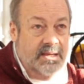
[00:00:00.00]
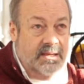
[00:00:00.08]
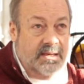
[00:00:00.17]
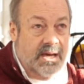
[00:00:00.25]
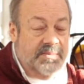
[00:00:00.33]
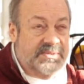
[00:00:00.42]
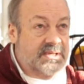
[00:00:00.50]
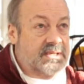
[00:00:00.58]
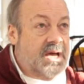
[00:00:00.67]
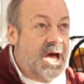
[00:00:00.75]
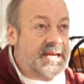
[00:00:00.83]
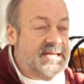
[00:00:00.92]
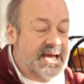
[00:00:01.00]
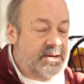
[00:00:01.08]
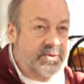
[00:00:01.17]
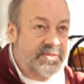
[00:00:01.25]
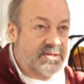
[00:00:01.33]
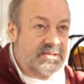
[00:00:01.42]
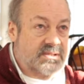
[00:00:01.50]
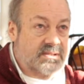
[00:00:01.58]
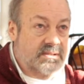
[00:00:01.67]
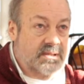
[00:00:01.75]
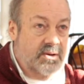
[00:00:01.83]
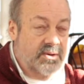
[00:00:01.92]
comes into contact with this,
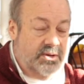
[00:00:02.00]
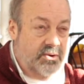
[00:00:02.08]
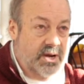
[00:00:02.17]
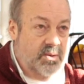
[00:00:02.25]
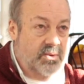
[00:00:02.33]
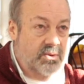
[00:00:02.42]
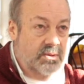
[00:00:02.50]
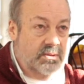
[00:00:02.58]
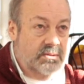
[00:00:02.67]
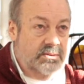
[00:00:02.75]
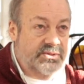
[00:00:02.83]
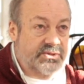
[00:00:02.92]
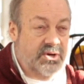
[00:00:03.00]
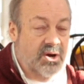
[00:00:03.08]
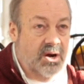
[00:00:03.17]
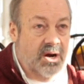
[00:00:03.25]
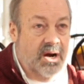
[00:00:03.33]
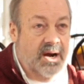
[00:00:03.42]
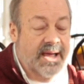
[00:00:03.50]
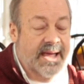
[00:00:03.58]
you know, incredible star.